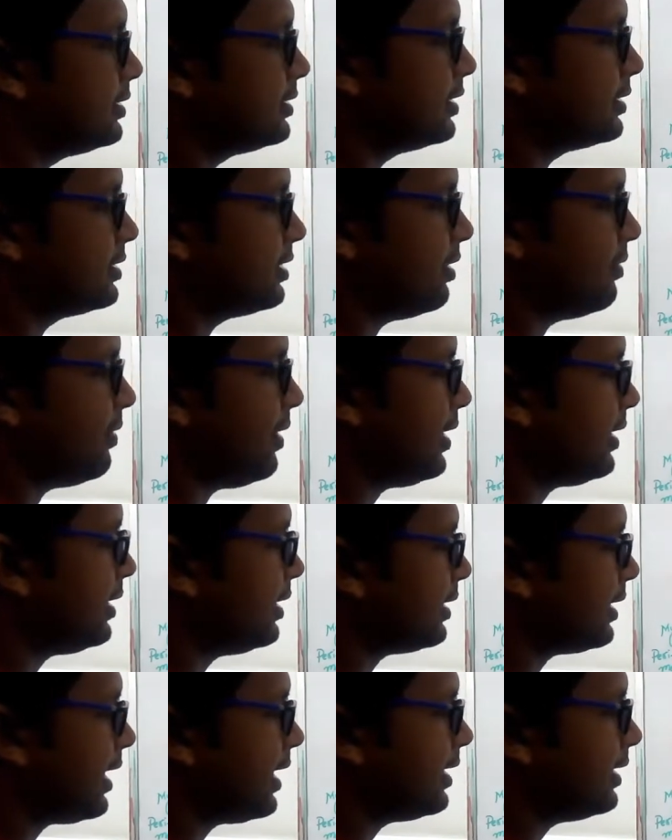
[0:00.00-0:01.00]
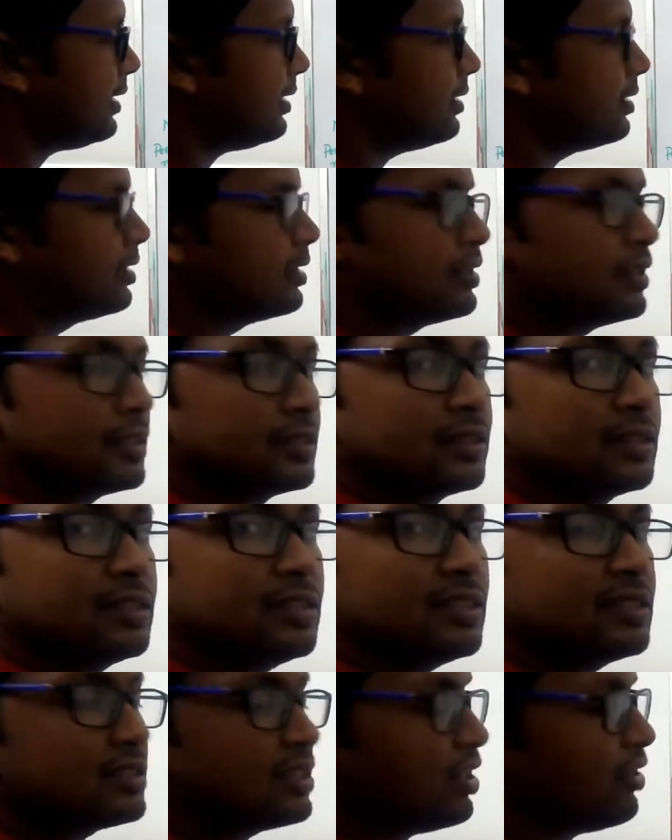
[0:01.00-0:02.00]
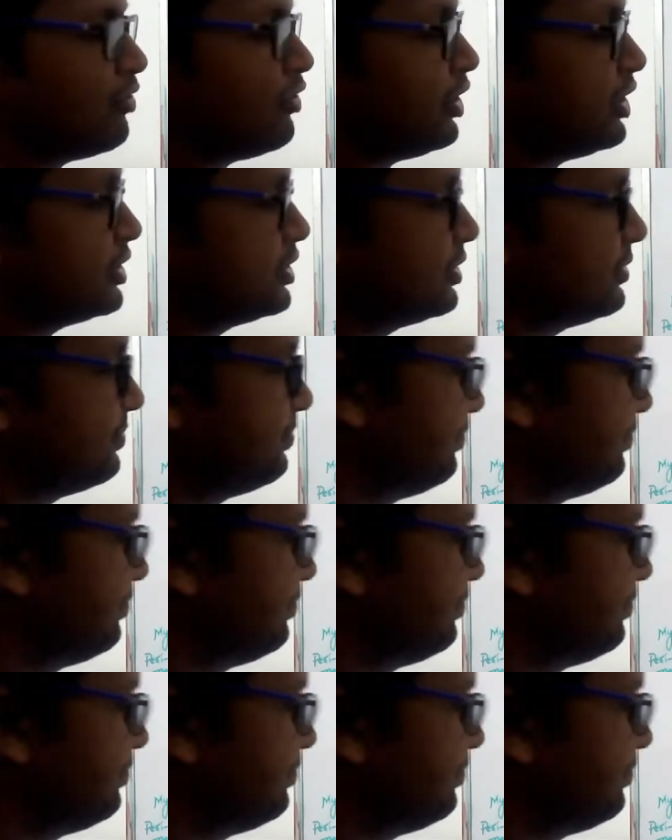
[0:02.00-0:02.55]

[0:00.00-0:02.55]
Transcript: is the cervical canal, this is the cervix.